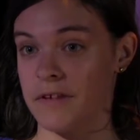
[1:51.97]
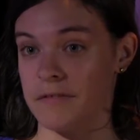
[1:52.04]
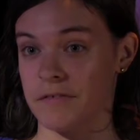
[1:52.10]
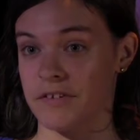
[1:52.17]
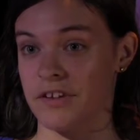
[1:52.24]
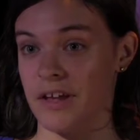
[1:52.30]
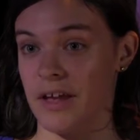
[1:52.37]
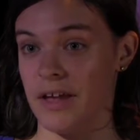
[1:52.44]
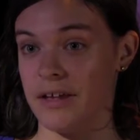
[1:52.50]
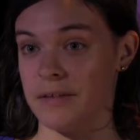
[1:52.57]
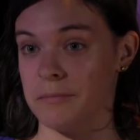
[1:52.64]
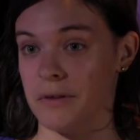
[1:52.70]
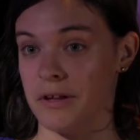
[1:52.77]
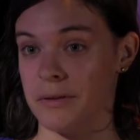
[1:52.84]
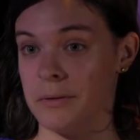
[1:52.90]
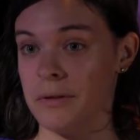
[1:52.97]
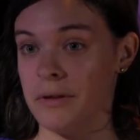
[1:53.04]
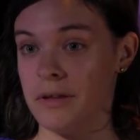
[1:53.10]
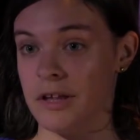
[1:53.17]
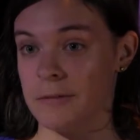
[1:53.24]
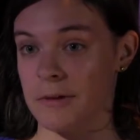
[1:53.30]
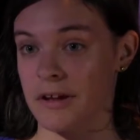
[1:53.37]
give or take, in
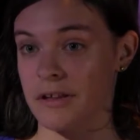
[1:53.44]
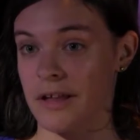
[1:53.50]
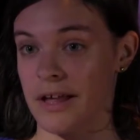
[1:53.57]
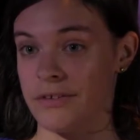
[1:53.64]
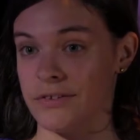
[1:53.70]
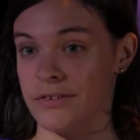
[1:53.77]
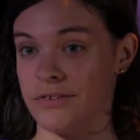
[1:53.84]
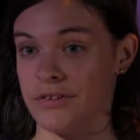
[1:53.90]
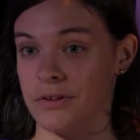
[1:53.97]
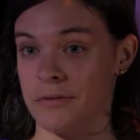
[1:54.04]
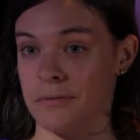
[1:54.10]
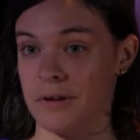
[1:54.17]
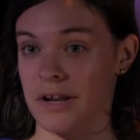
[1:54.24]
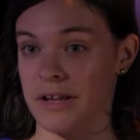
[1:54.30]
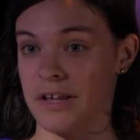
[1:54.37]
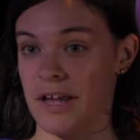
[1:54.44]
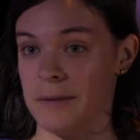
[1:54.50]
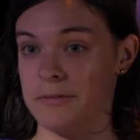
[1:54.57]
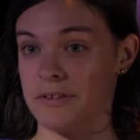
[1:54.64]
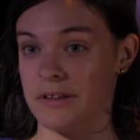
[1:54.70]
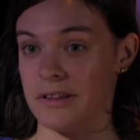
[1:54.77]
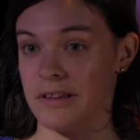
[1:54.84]
my classes. So when I
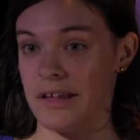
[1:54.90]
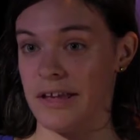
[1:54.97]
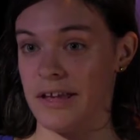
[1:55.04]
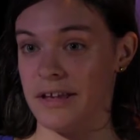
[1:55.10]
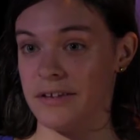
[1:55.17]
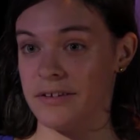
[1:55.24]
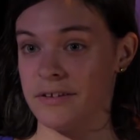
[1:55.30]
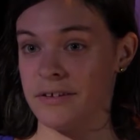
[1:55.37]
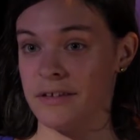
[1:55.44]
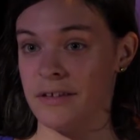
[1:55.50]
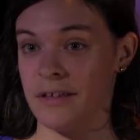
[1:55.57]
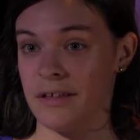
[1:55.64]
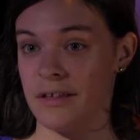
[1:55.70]
came to the lake,